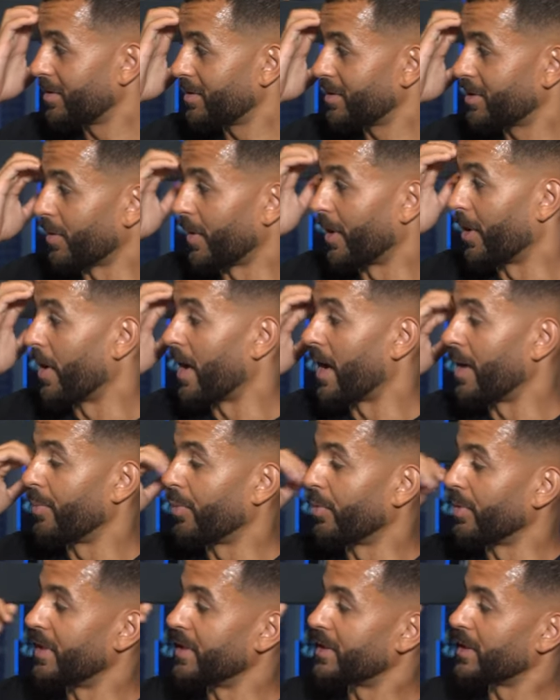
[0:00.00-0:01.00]
So I know how
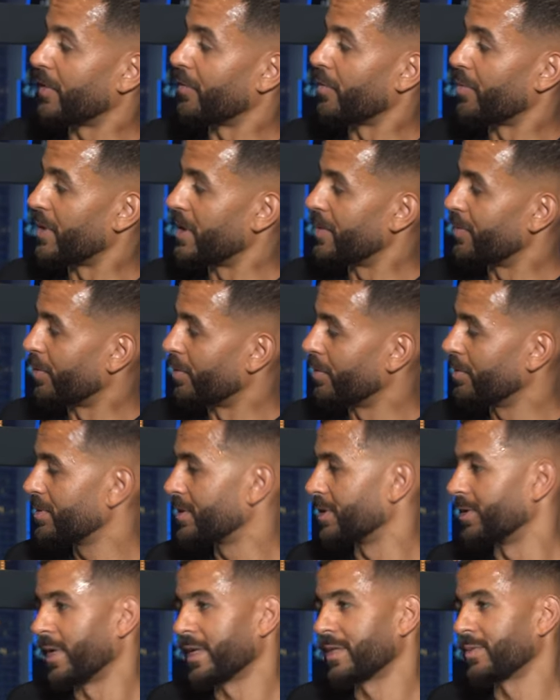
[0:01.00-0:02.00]
important it is to other people.
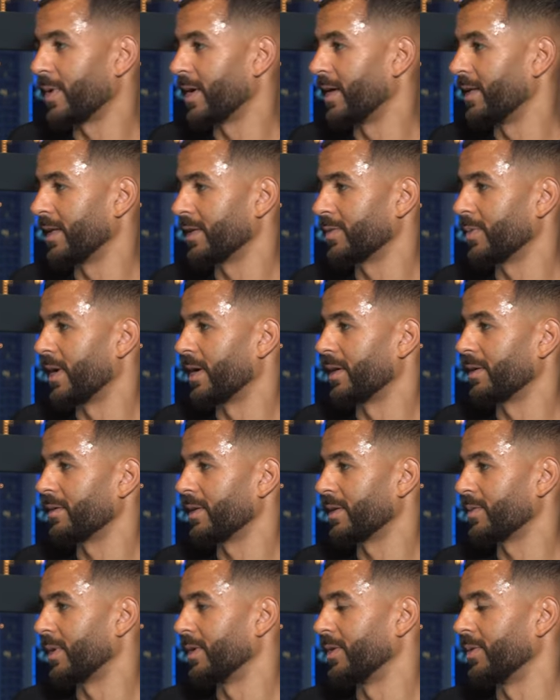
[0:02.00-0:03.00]
So that's why I do what I
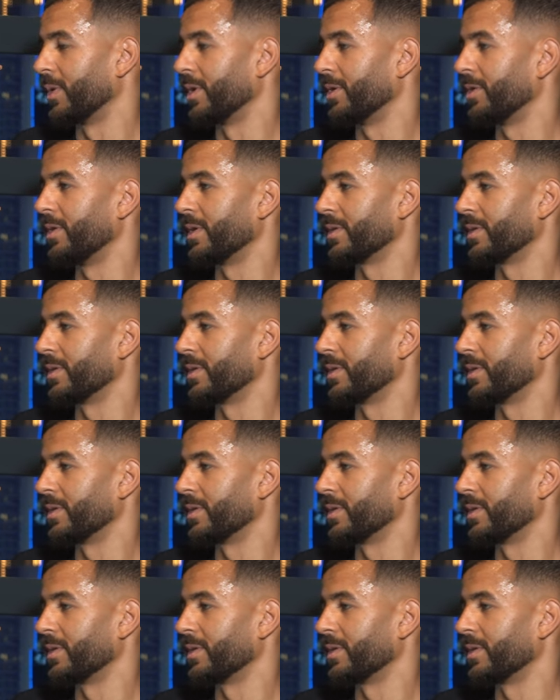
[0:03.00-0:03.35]
do.